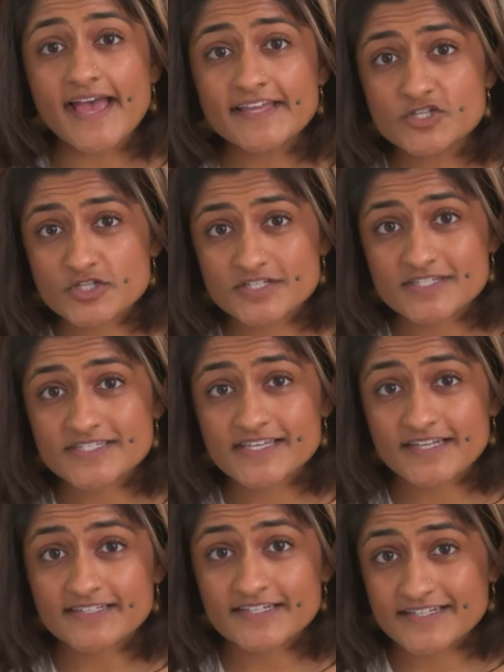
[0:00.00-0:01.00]
edges
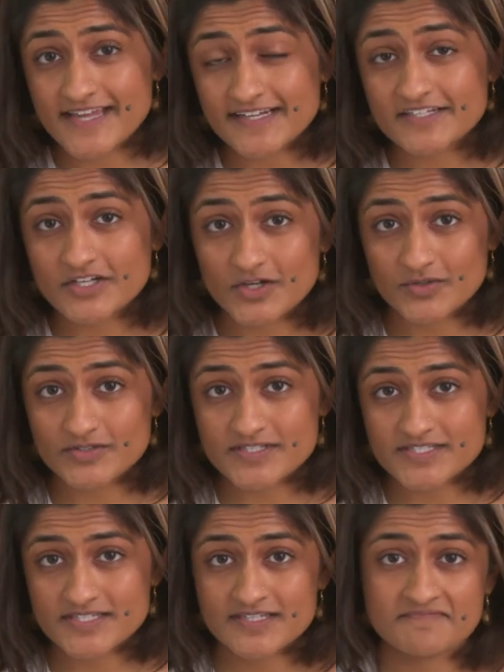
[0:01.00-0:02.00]
can connect
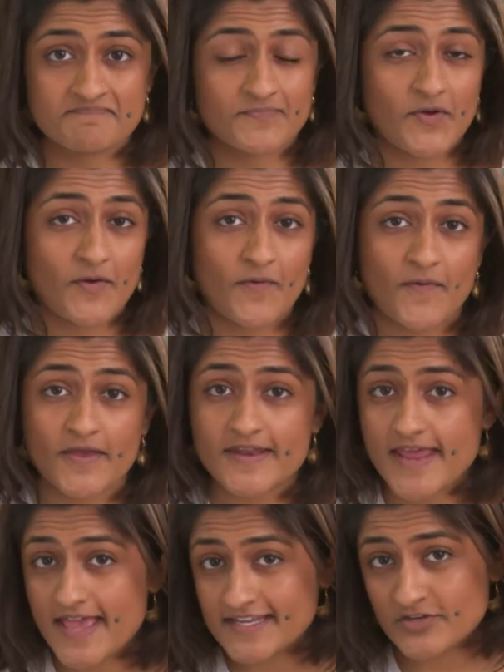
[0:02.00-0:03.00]
nodes in
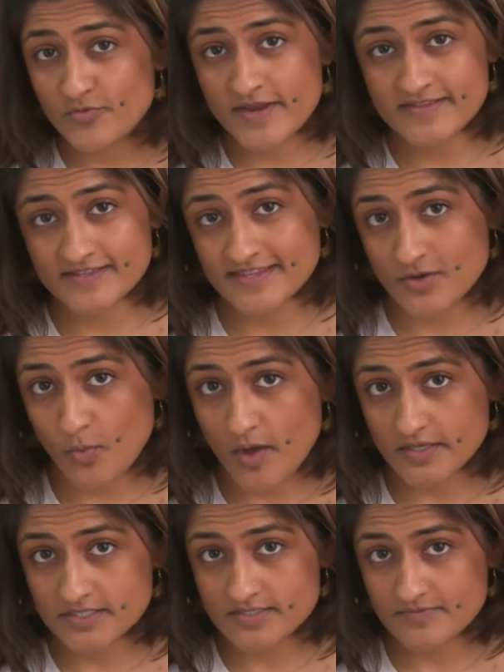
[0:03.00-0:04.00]
any way that they
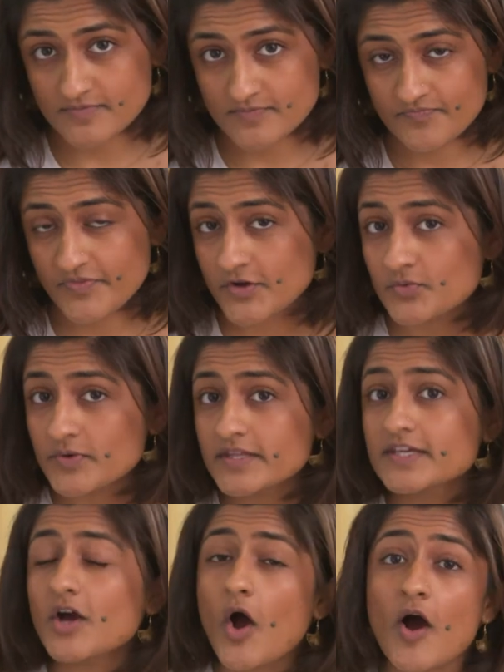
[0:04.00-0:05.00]
want. There
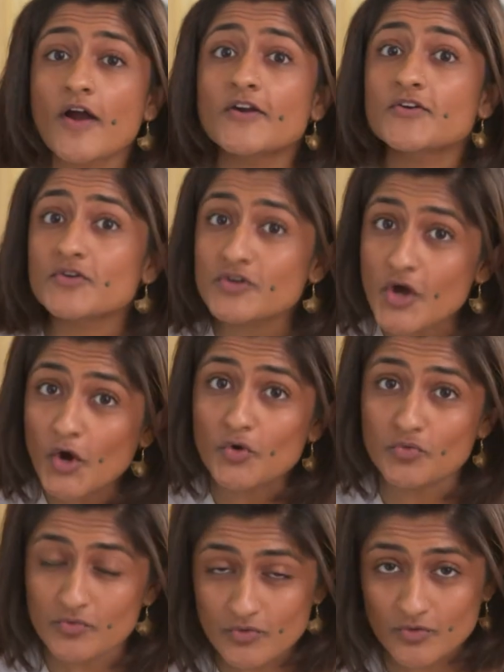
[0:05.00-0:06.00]
really are
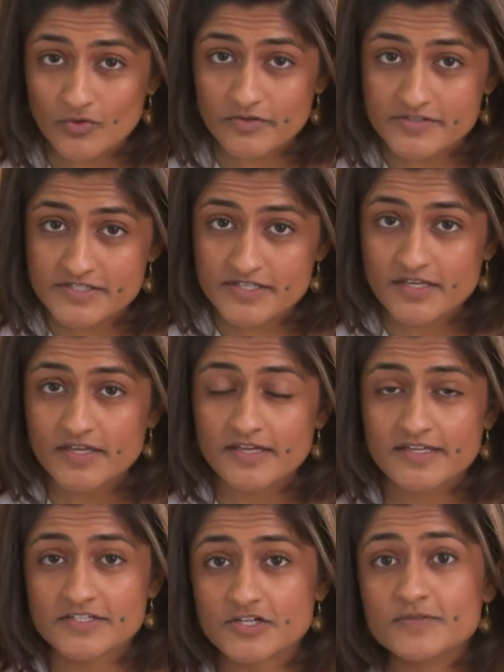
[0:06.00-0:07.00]
no rules
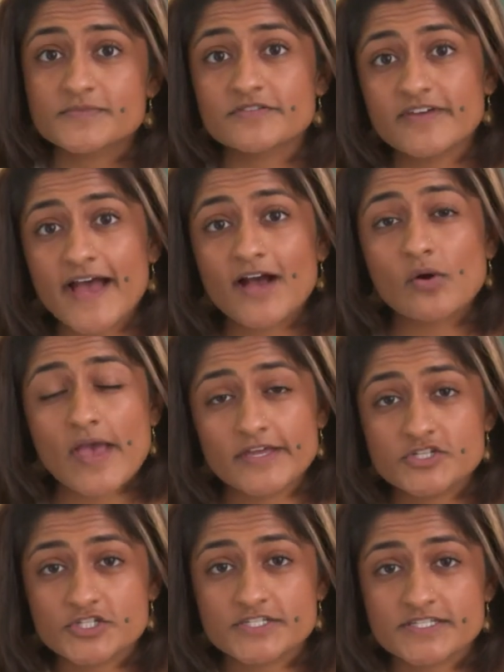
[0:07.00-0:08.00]
in terms of how
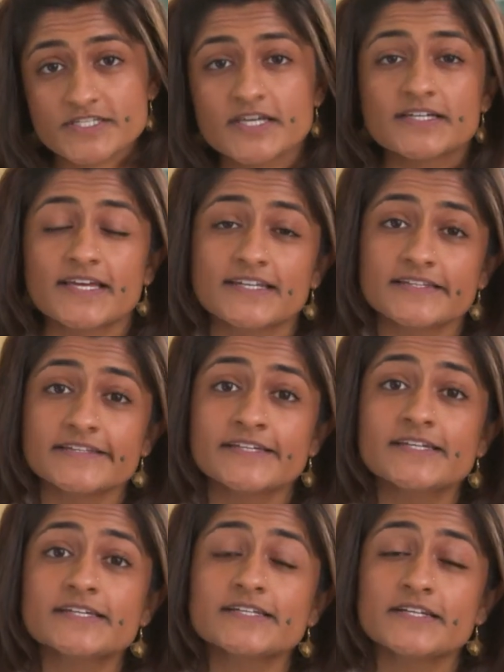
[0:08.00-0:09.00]
edges can
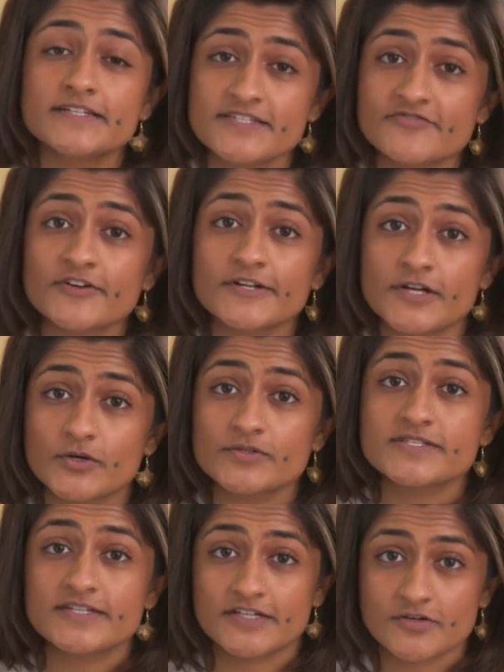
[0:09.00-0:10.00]
link different
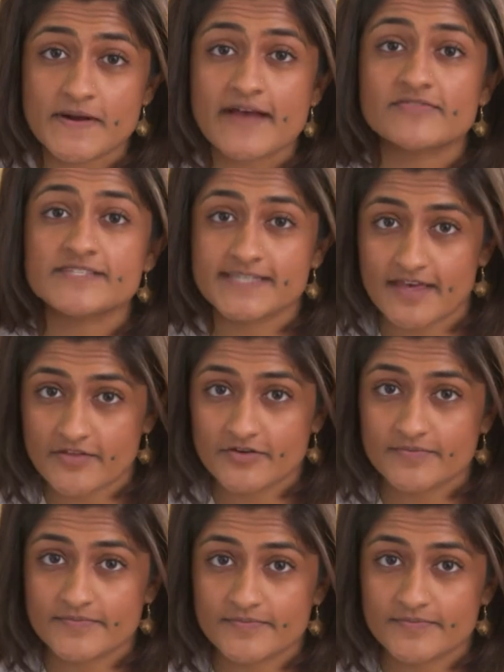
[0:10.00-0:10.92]
nodes in a graph together.